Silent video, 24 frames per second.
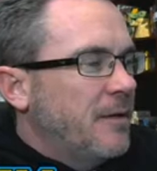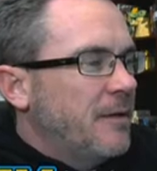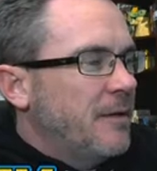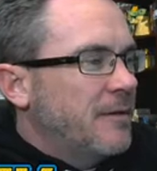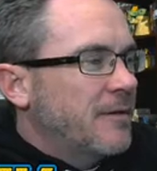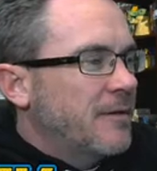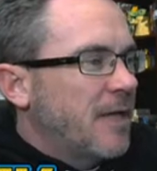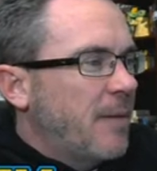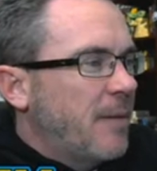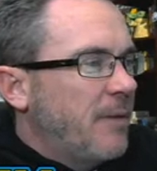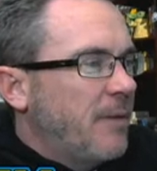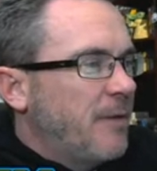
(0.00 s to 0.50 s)

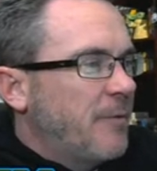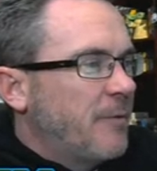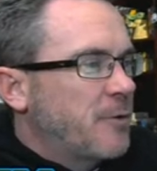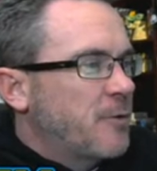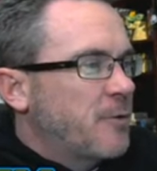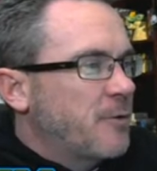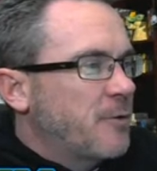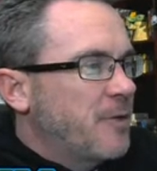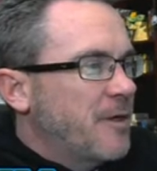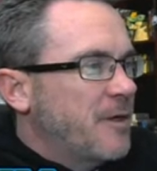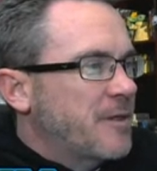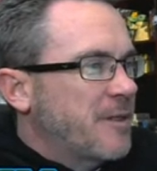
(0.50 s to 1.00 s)
so I believe
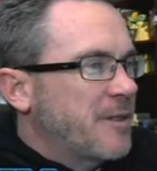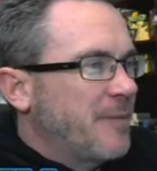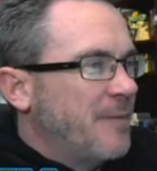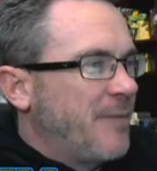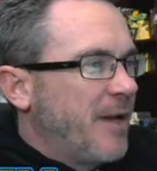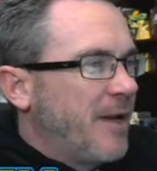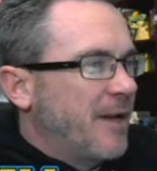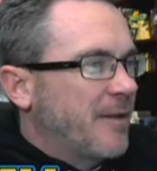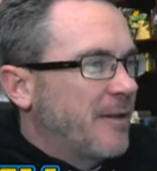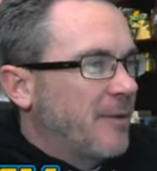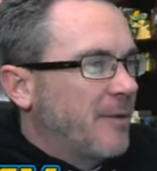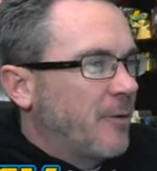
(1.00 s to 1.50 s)
Richard Nixon
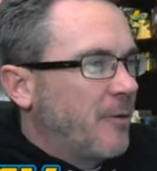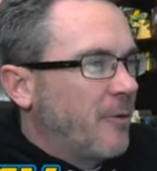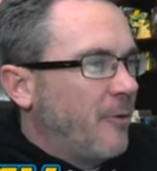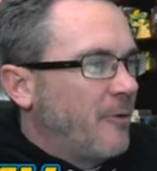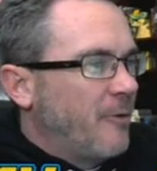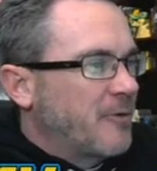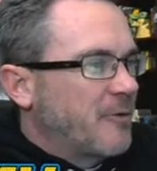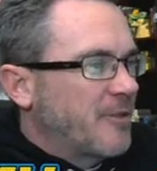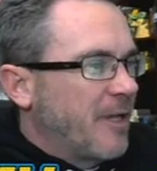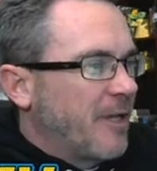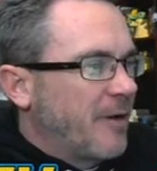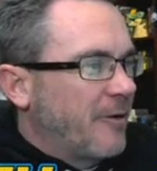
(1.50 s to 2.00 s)
abandoned the
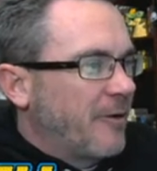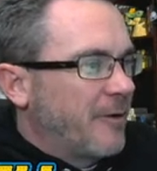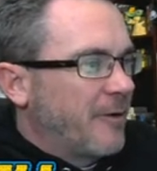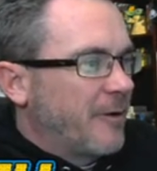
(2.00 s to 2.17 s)
gold standard